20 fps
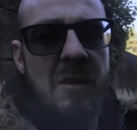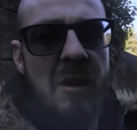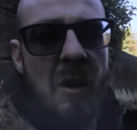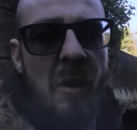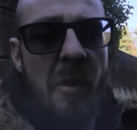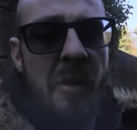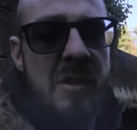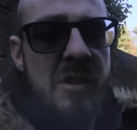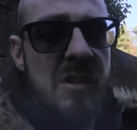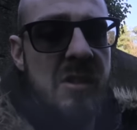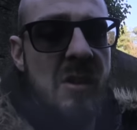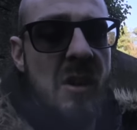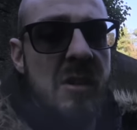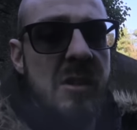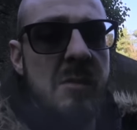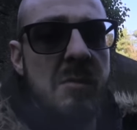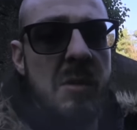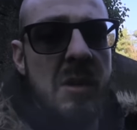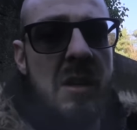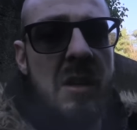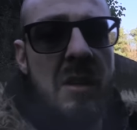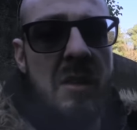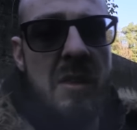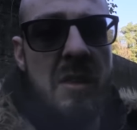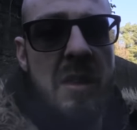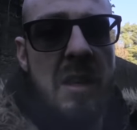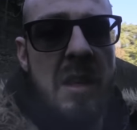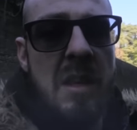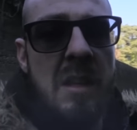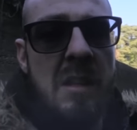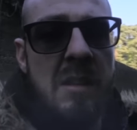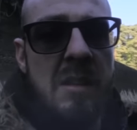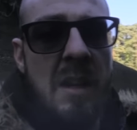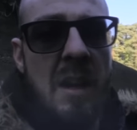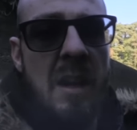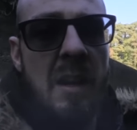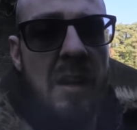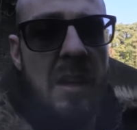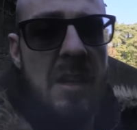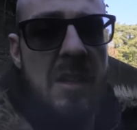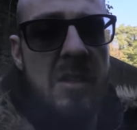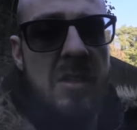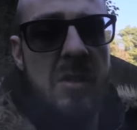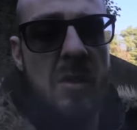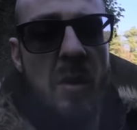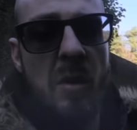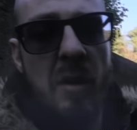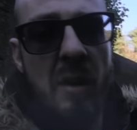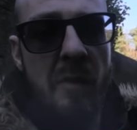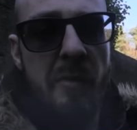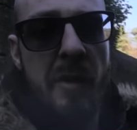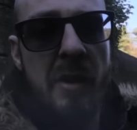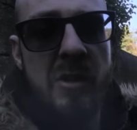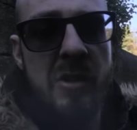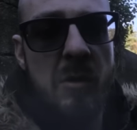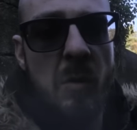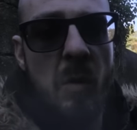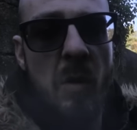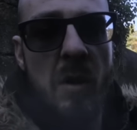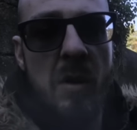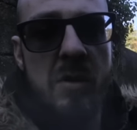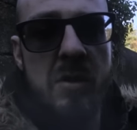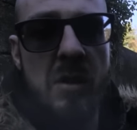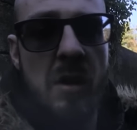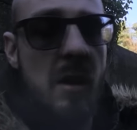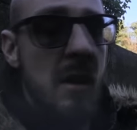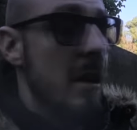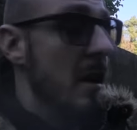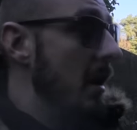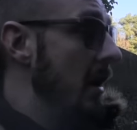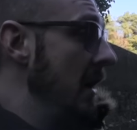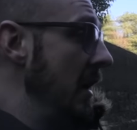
you know, this has got to be the darkest story I've actually worked on